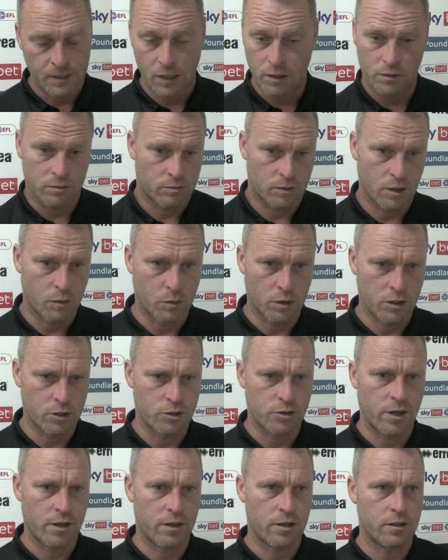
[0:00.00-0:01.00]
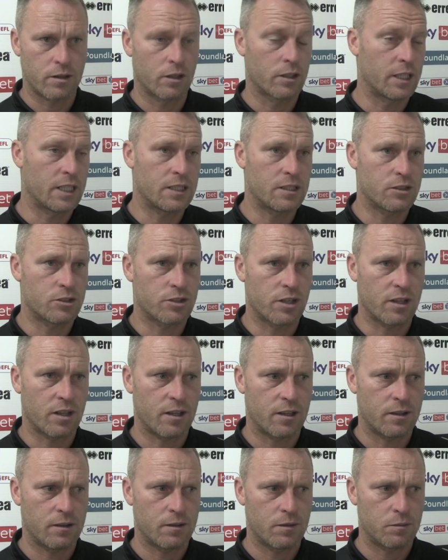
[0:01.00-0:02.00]
I need to
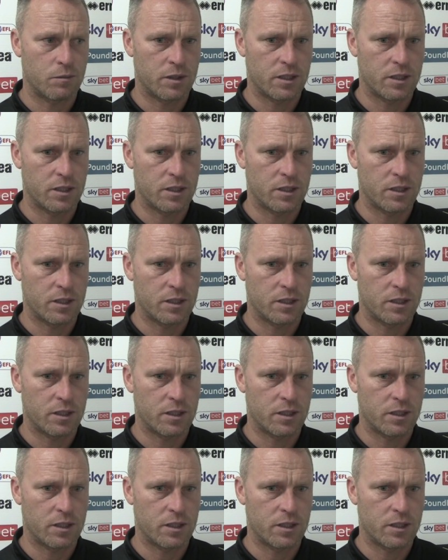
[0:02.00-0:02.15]
strengthen,